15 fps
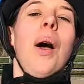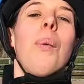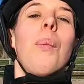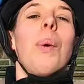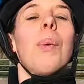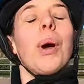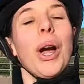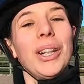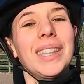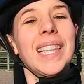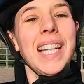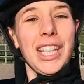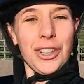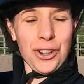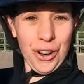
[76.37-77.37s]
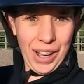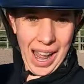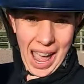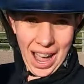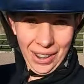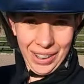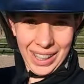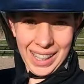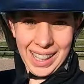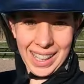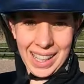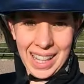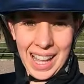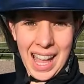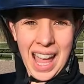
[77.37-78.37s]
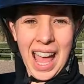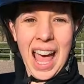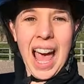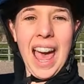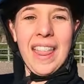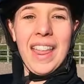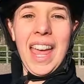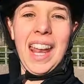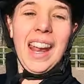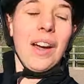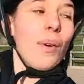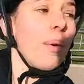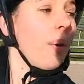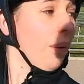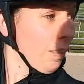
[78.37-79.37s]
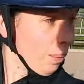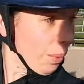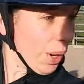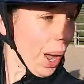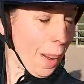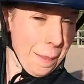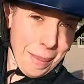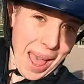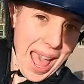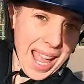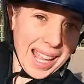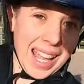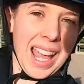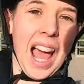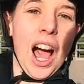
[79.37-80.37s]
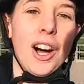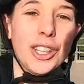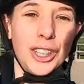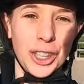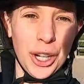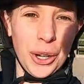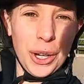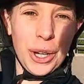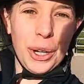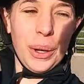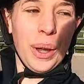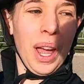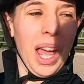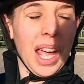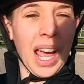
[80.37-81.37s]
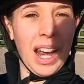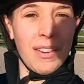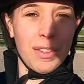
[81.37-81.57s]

we'll go to the intro now and then we'll come back, I'll show you kind